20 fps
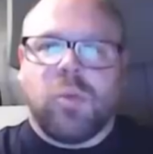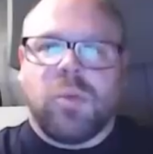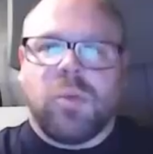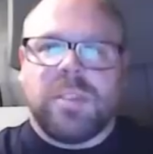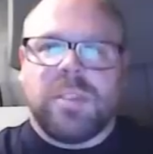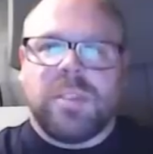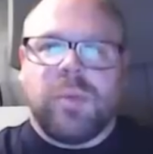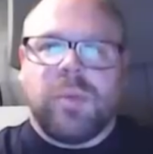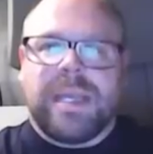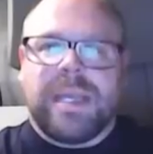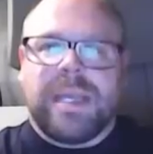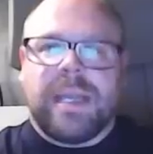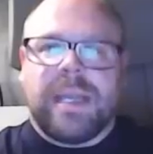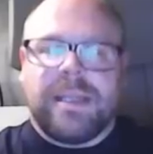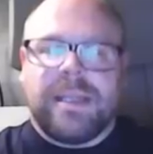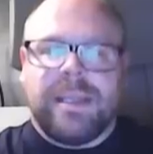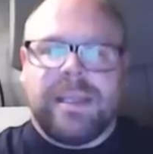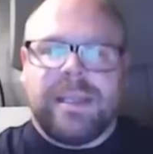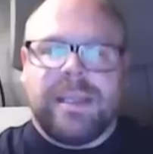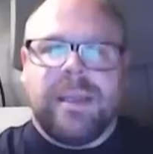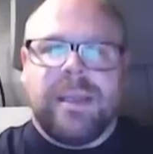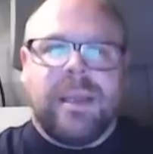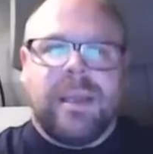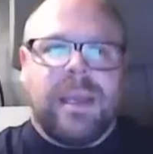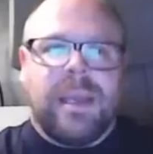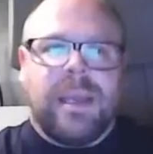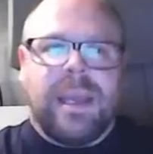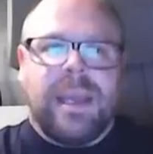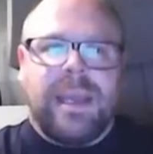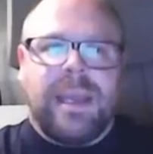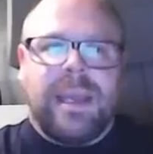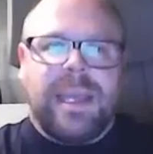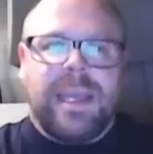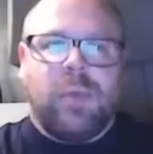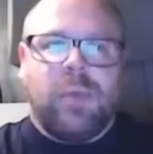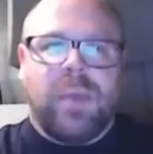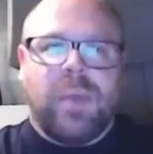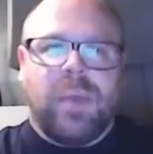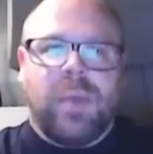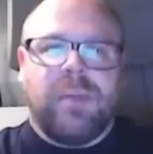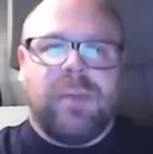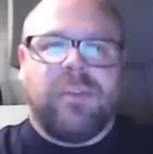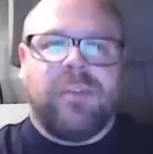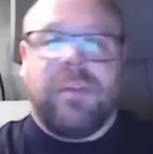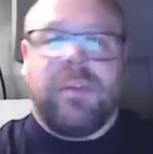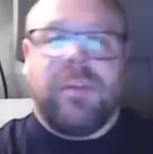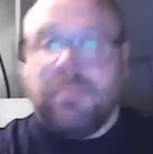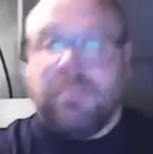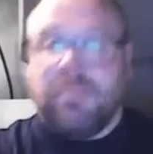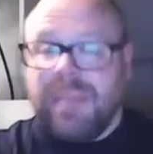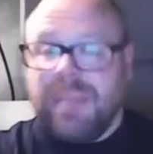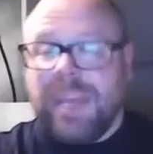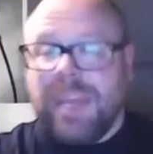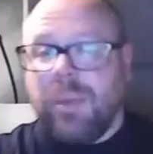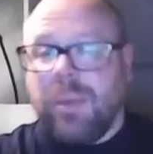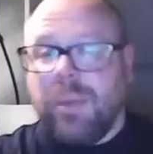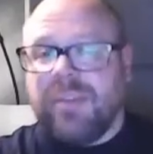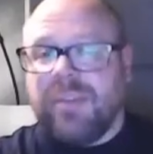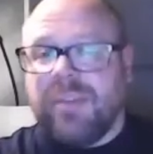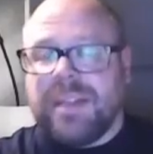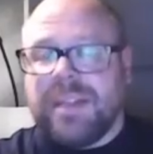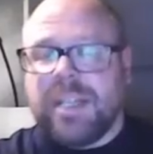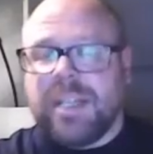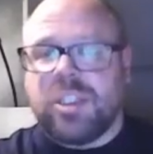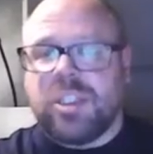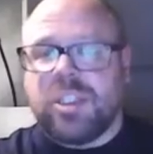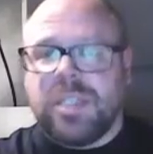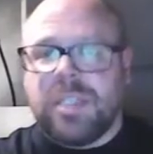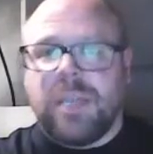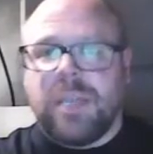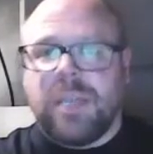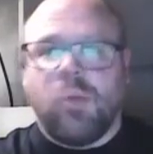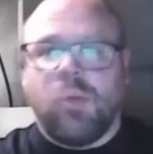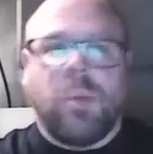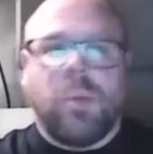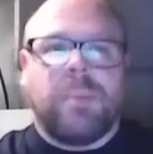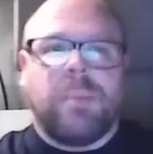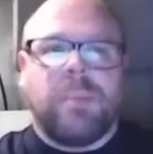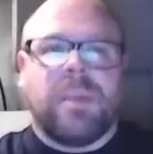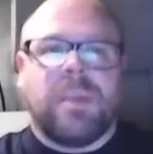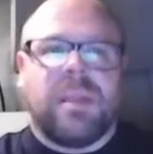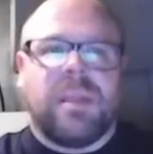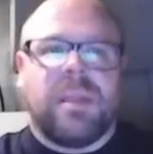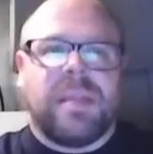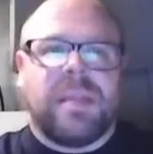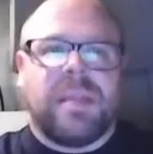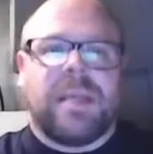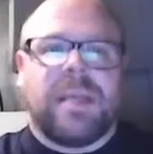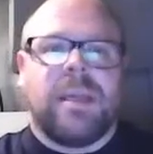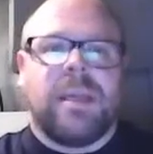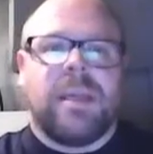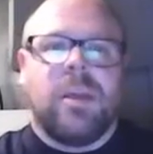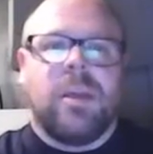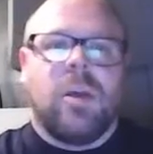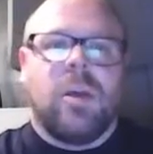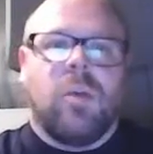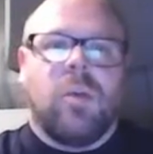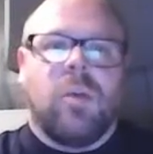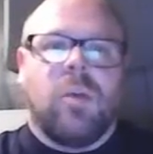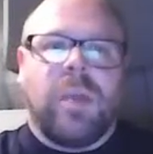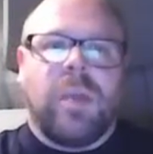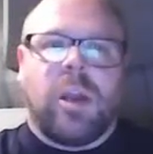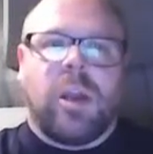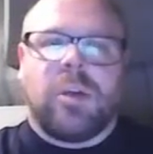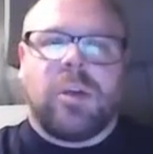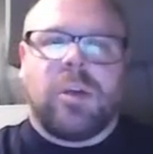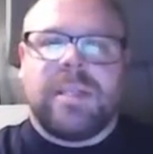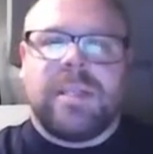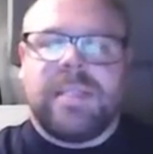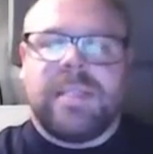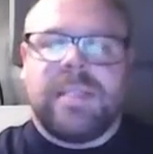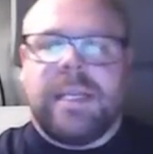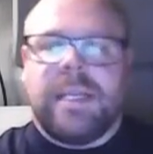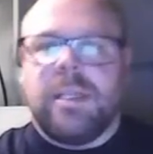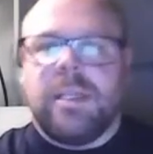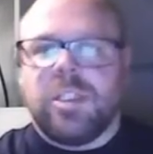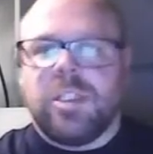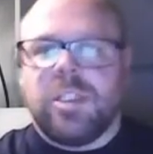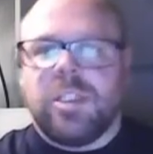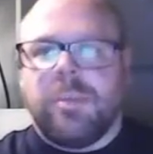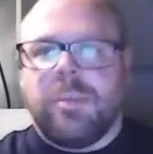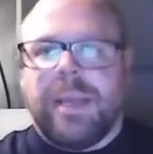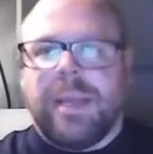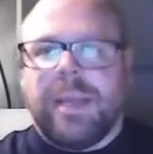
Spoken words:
towards the weekend heat wave conditions at the moment, but I think we are going to see some